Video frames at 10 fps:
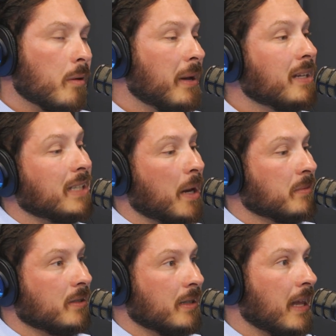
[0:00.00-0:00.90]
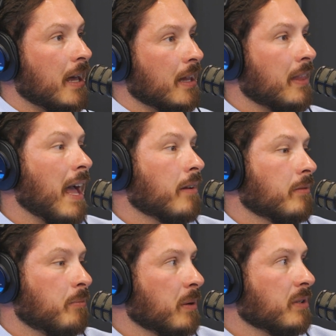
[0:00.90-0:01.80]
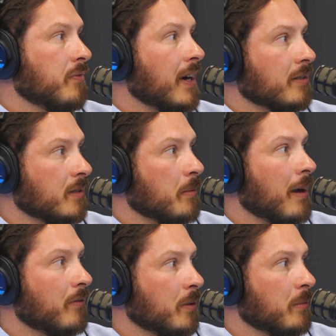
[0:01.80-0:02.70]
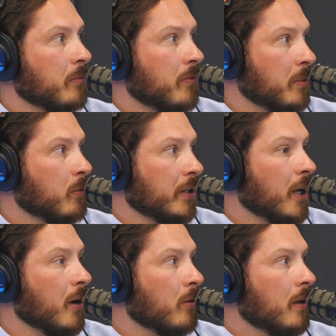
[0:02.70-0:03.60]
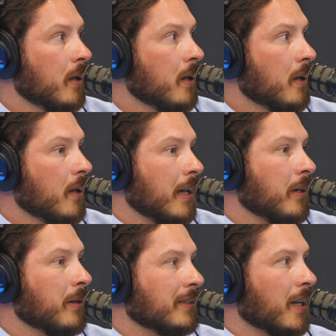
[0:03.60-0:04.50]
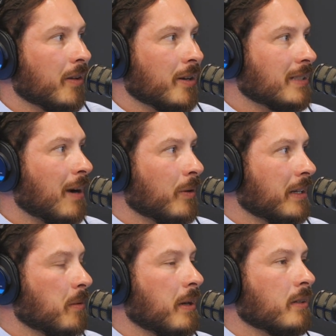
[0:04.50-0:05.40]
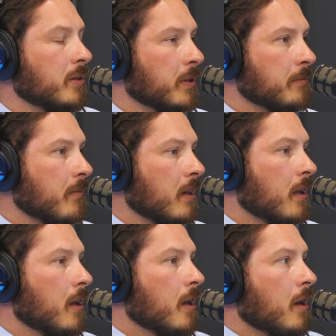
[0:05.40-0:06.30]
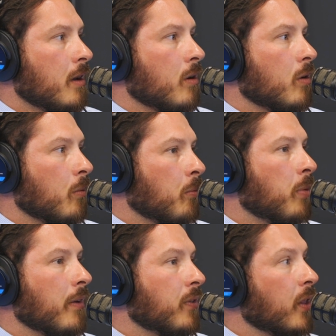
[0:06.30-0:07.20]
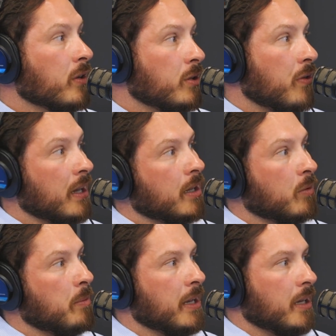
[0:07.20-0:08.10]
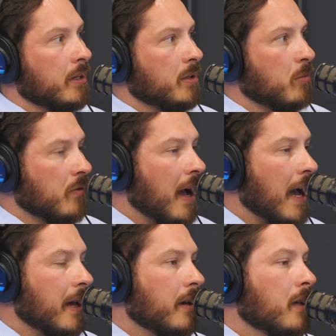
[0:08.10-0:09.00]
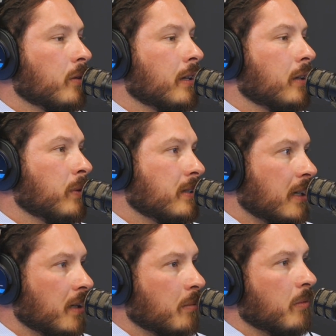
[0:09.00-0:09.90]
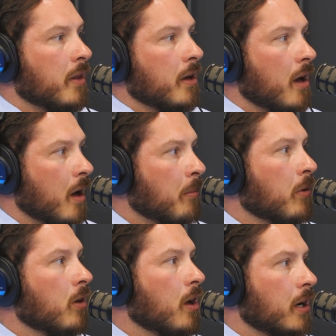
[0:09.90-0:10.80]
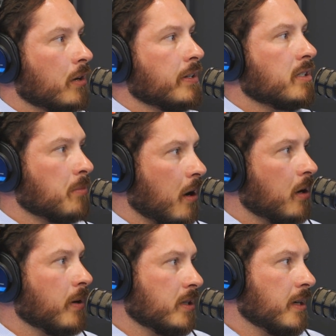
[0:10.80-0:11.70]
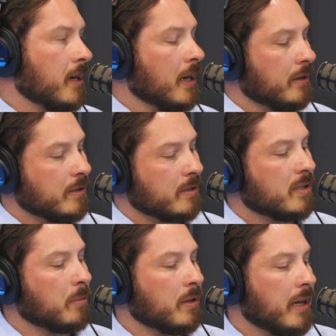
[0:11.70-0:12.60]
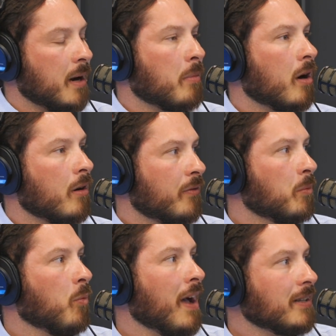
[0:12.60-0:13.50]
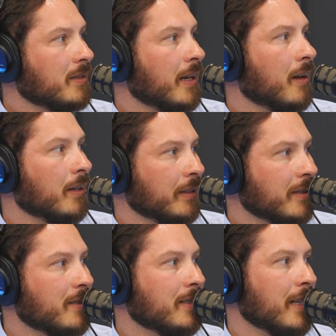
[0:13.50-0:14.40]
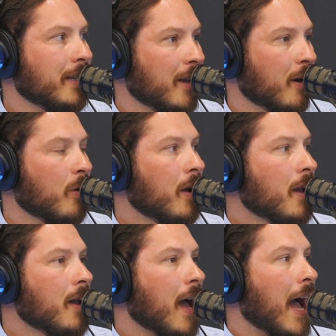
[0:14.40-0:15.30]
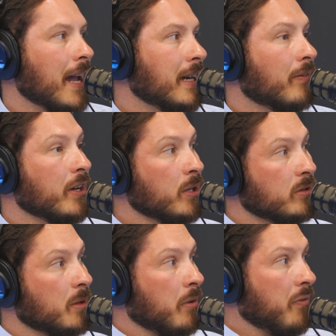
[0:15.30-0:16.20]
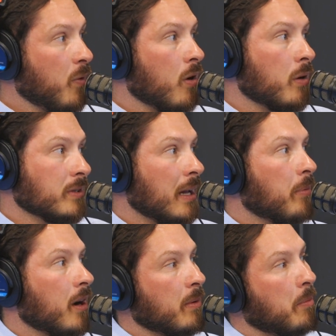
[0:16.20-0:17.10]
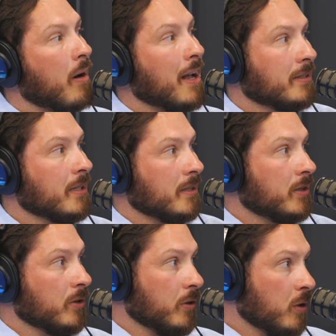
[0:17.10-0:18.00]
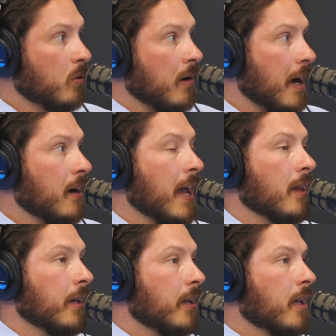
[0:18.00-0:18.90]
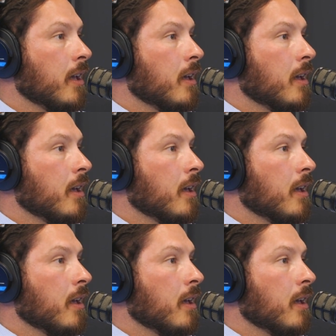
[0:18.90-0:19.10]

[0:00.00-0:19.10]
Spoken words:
Many times that pretty much ferrets them out from the word go. Right. And you can tell they're just not really committed to it. But for those you think it would be good to move on, we send them the Humble, Hungry, Smart questionnaire. Now, this is something that I borrowed from Wes at Unleashed CEO. I had never used it before. It was not part of my process until you were hired, Alec.